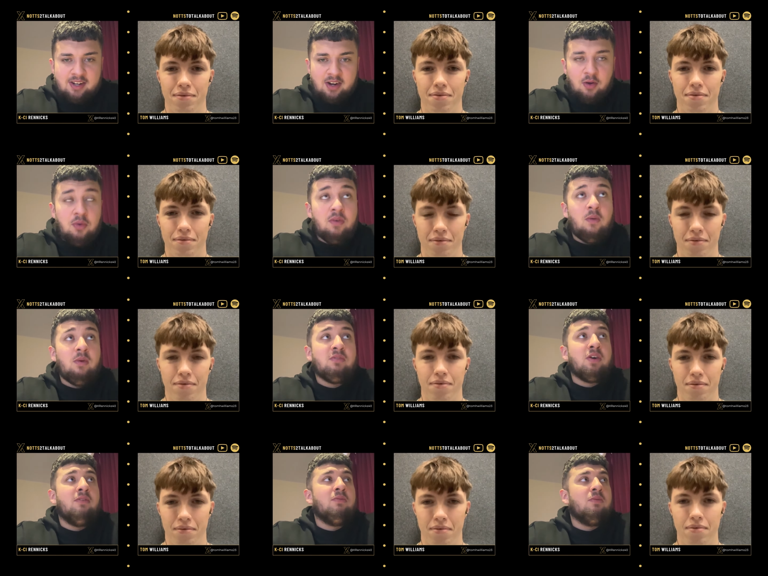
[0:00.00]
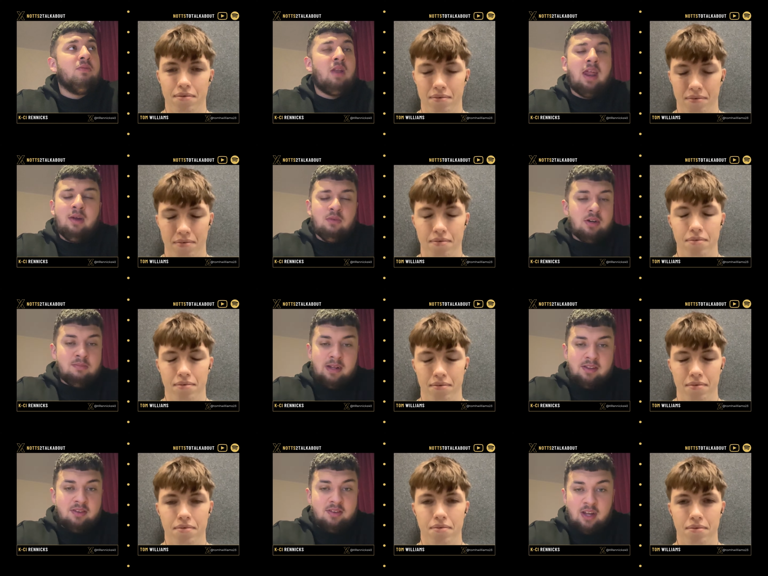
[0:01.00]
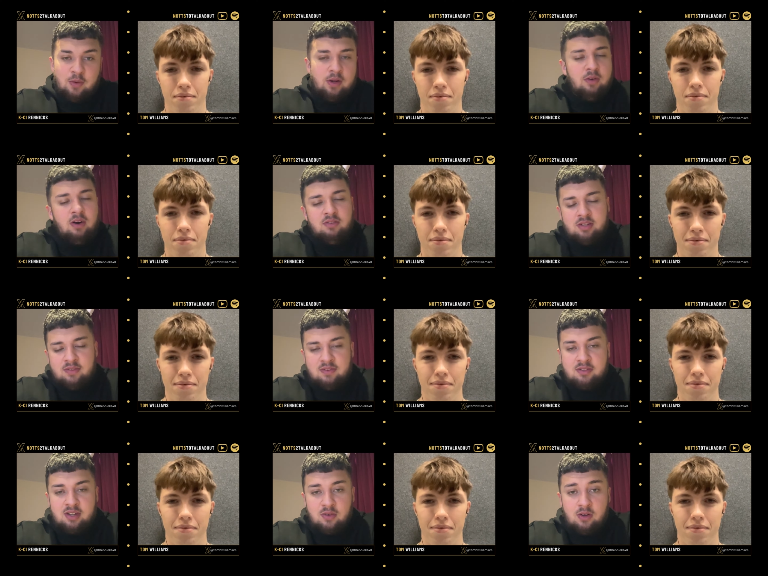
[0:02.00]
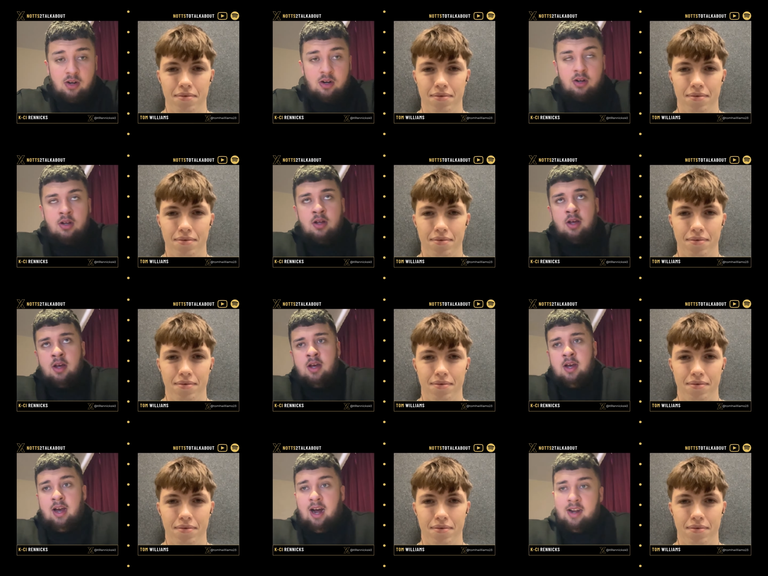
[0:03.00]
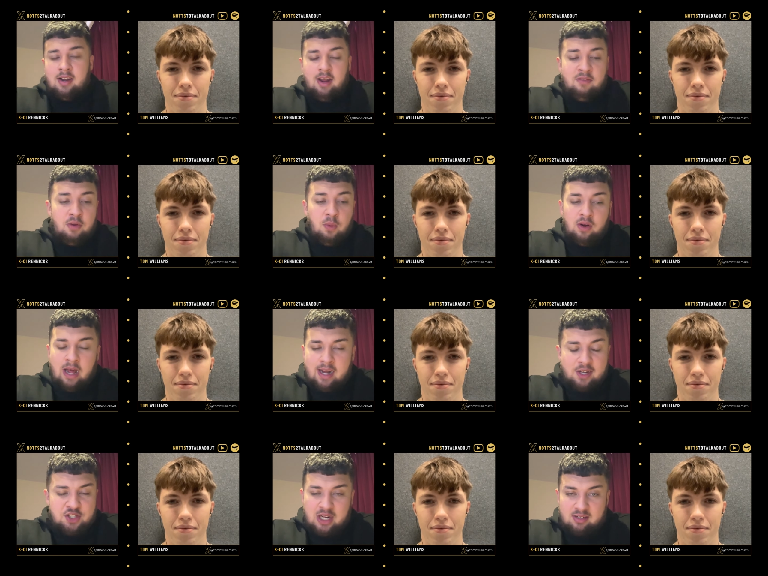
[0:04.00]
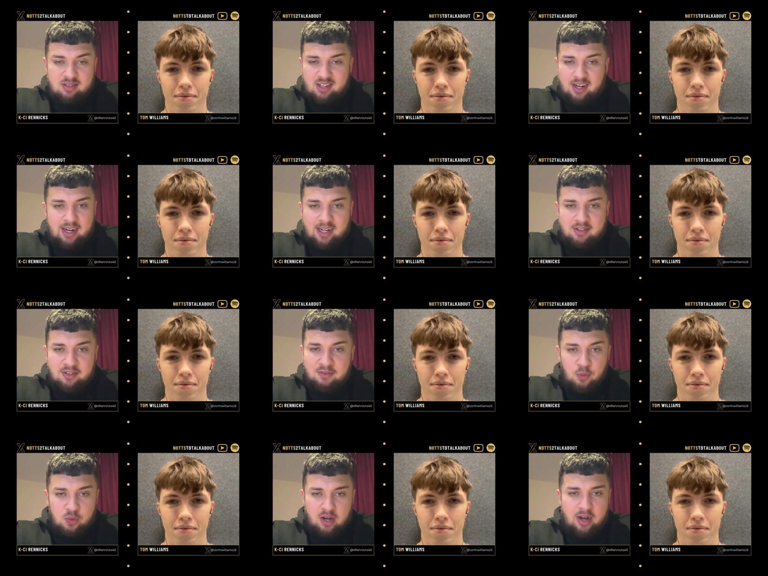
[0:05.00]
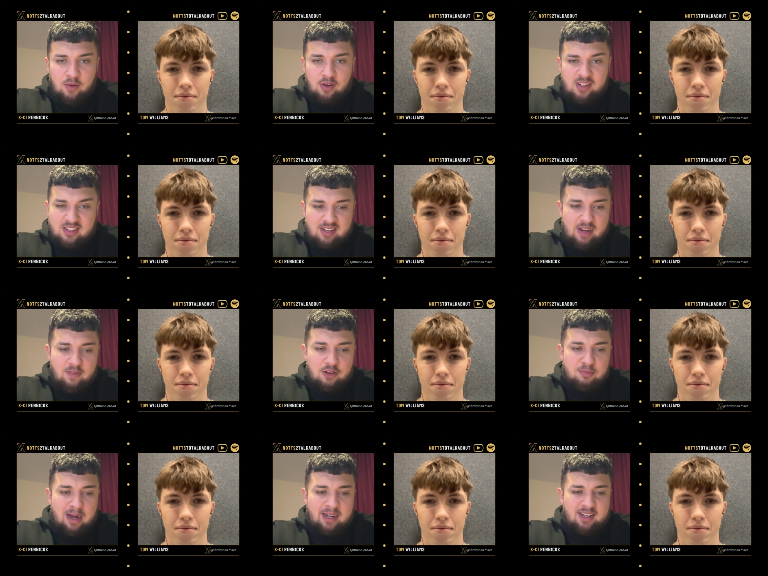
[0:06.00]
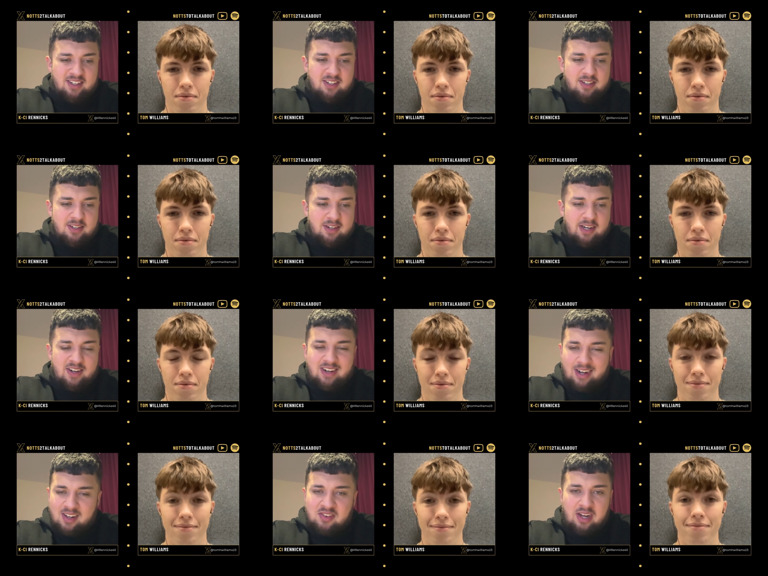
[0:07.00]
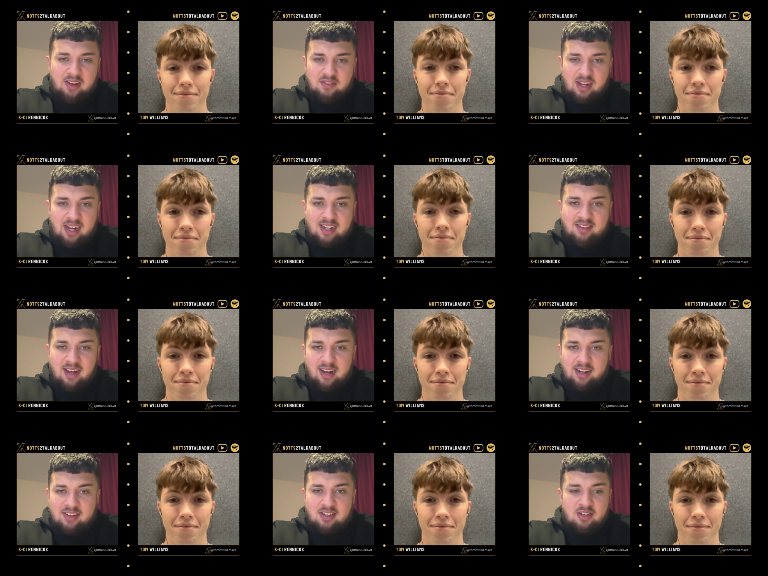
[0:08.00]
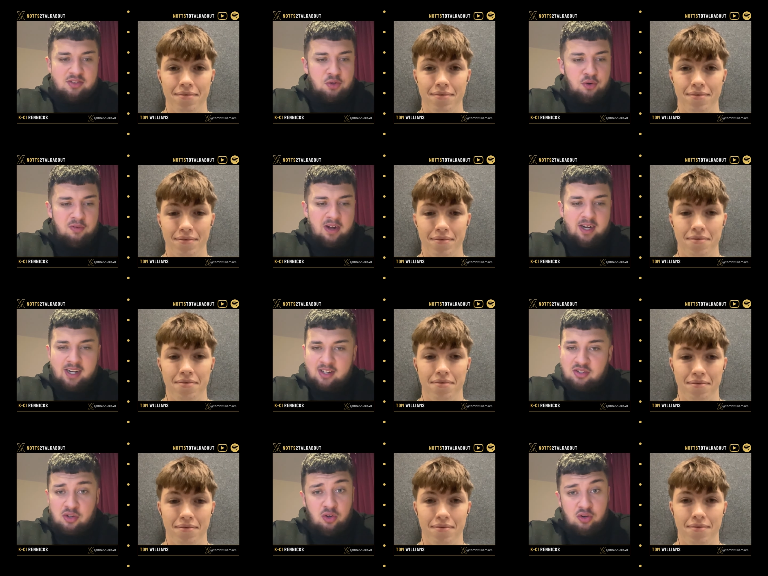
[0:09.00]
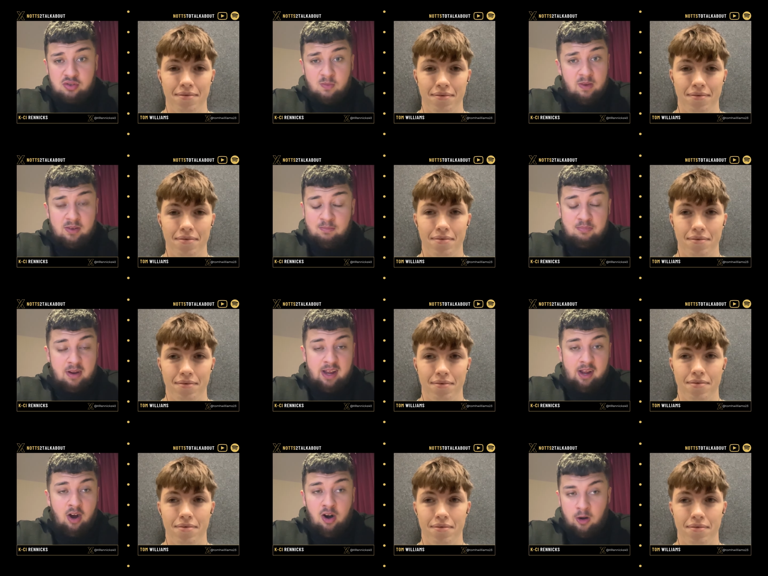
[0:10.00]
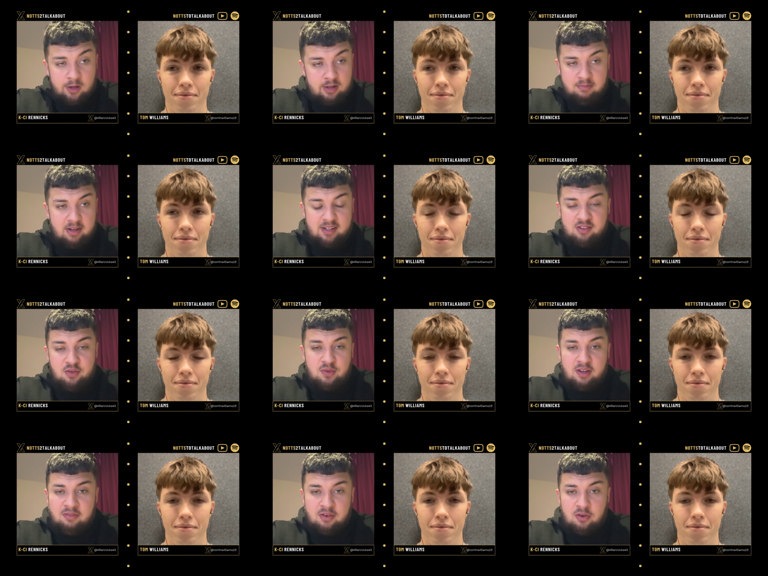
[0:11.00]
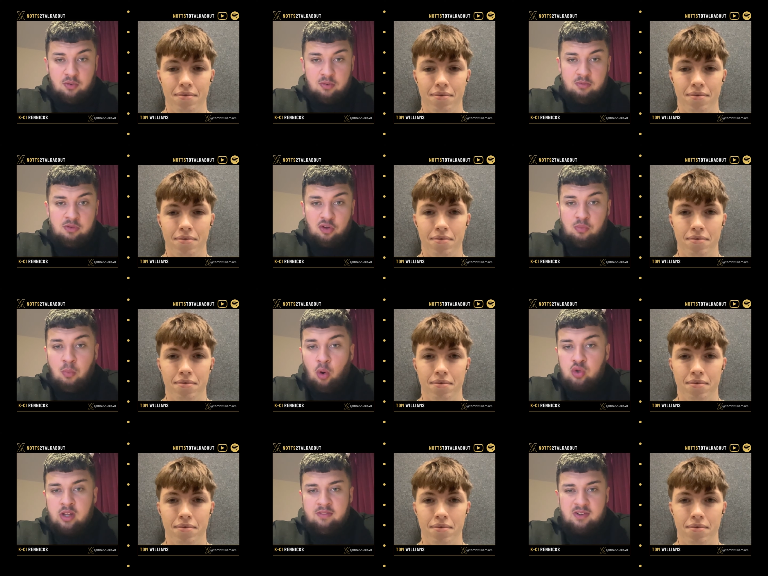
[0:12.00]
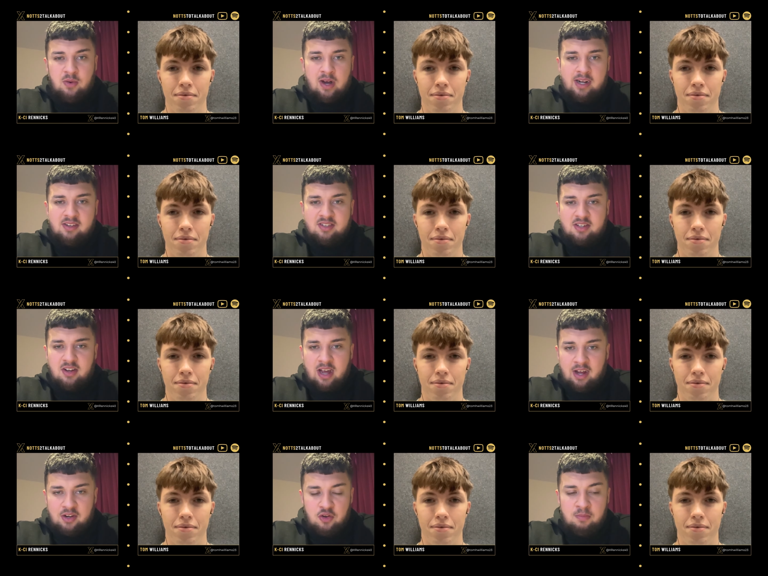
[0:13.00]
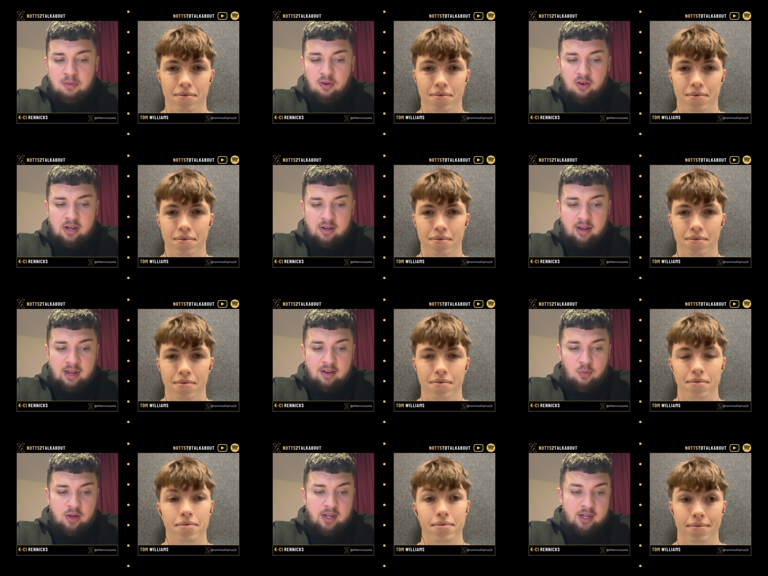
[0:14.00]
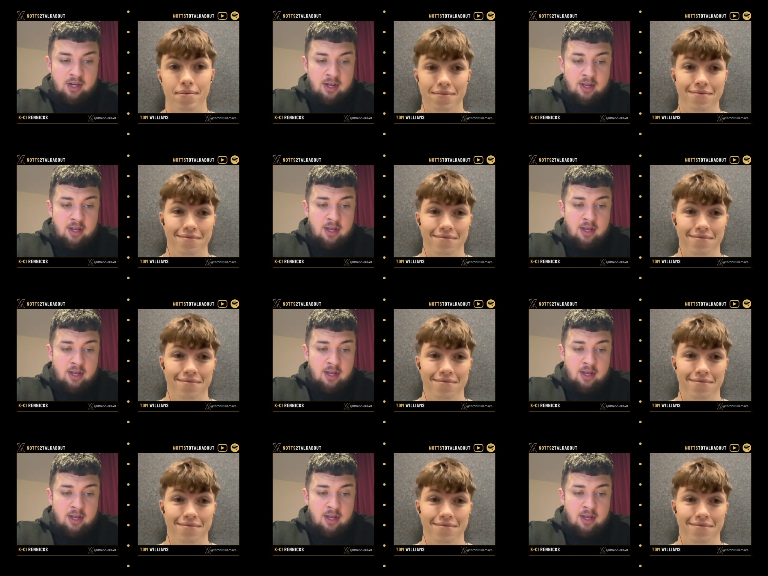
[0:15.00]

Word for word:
Speaker 1: You know, we've gone. It wouldn't have been nil nil obviously for so long. And if you want any chance like that to fall to anyone on the team, it's Mako. You know, nine times out of ten, he's going to score that. He scored arguably two difficult, two more difficult headers in, at Newport in, in the week.